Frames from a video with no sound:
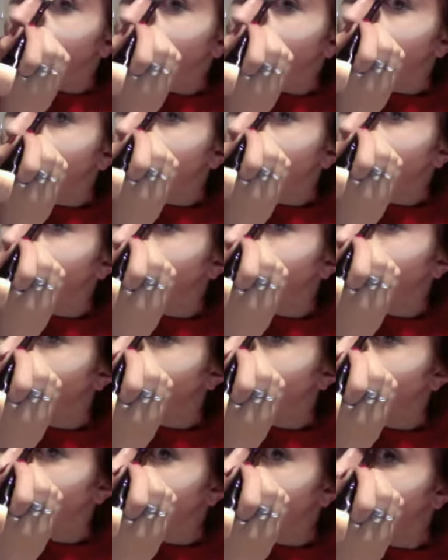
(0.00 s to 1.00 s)

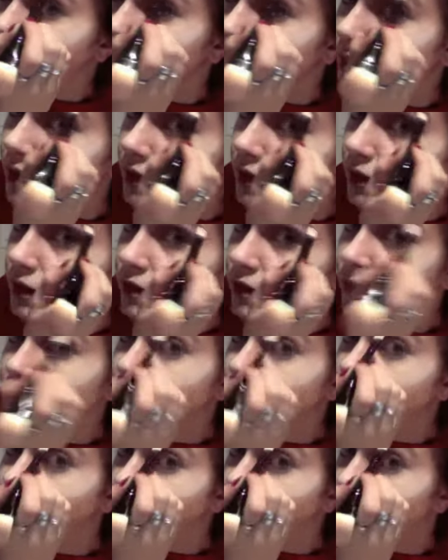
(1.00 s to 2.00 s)
inside of your
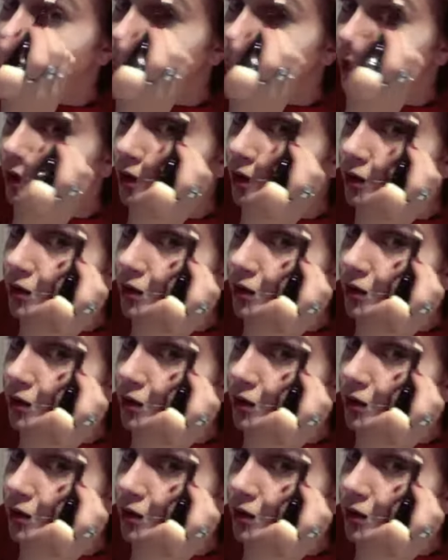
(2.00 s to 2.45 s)
eyebrow.